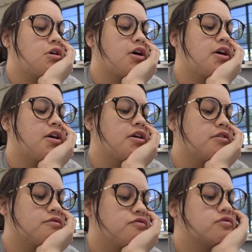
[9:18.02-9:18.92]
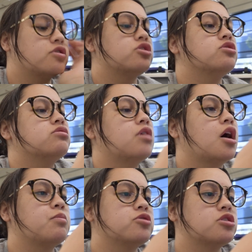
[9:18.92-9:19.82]
I have 2
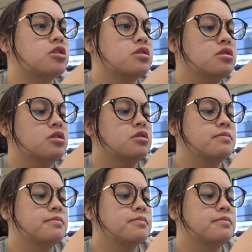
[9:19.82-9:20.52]
options.